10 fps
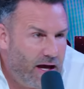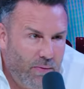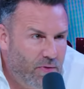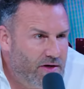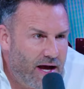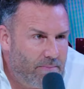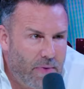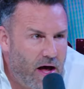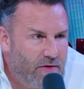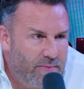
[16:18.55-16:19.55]
It would not
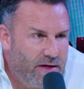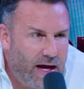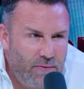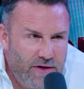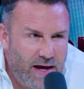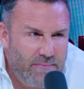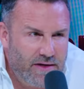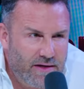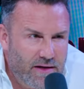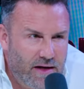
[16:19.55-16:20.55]
bother me. I would not
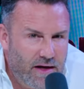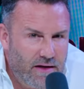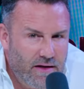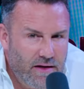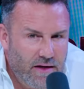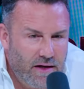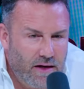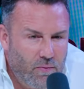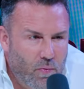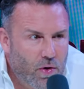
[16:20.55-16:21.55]
be uh,
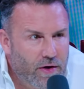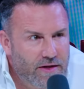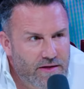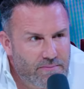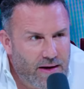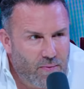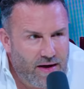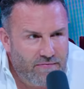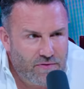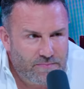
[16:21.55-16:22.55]
uh, worried that my
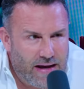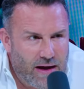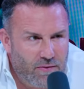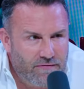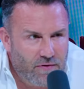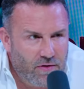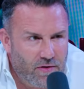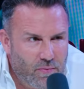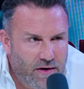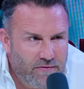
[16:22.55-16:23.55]
wife was powerful
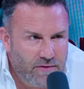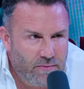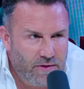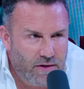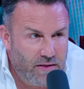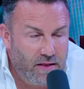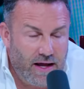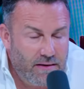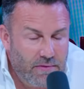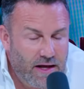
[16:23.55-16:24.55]
or whatever. You know, a
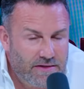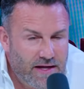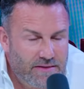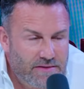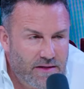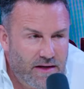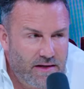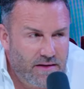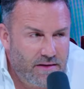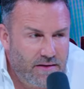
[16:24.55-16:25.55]
lot of a lot of times
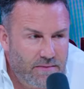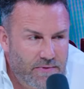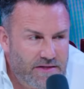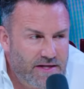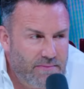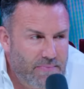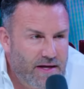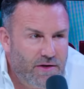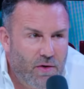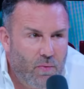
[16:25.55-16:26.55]
uh, they say
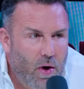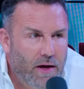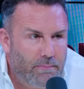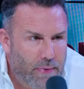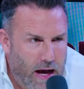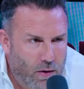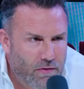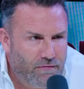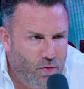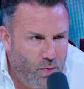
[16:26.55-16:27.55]
men don't want
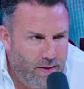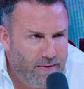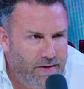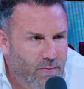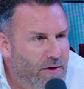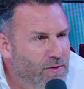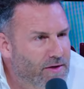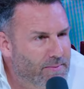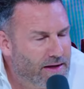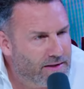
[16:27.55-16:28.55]
powerful women. What do you
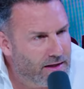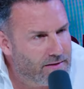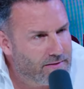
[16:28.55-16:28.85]
think about that?